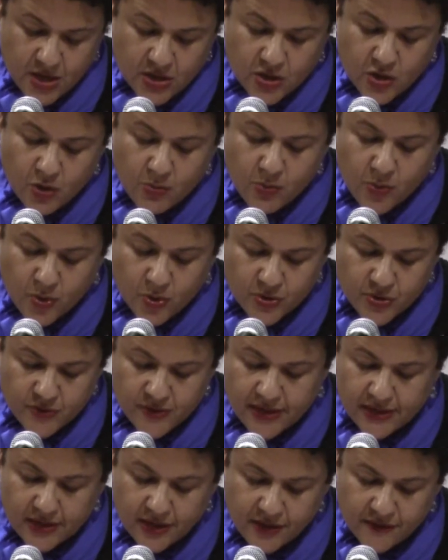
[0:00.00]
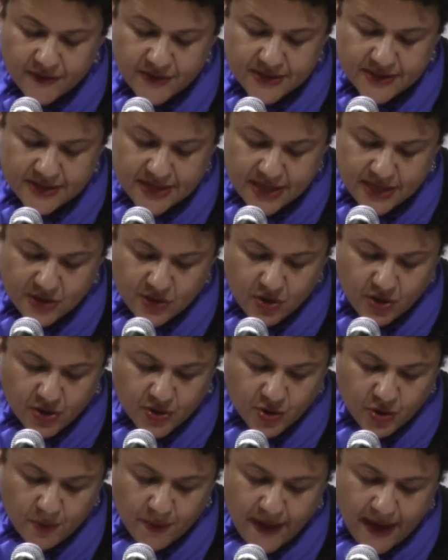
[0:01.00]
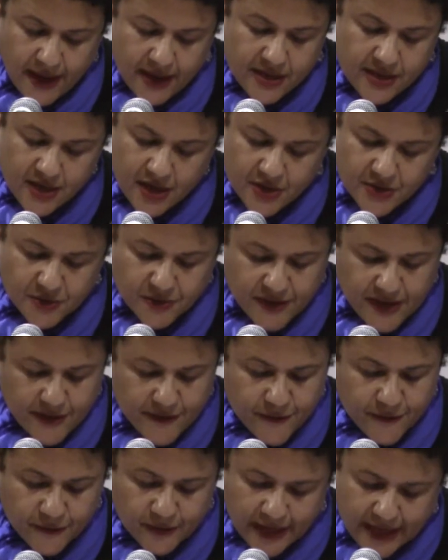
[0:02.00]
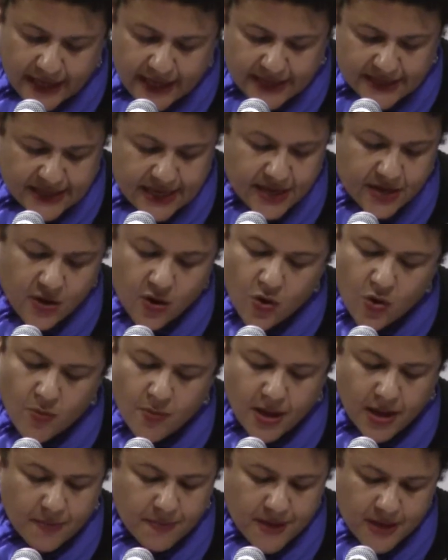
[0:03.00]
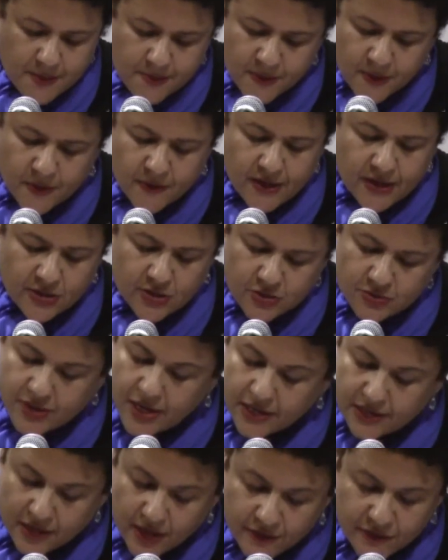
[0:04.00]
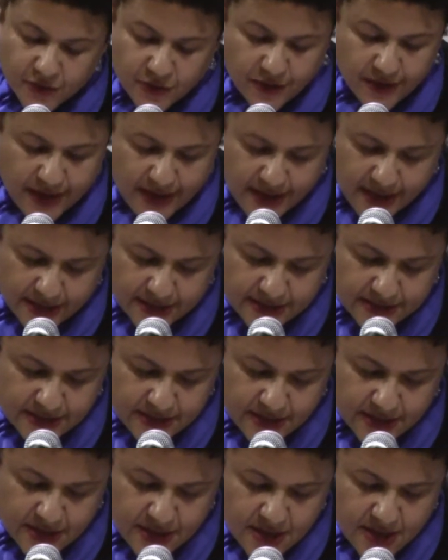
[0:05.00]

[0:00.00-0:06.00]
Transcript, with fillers: No more do they love the skin on your back. Yonder they flay it, and oh, my people, they do not love your hands.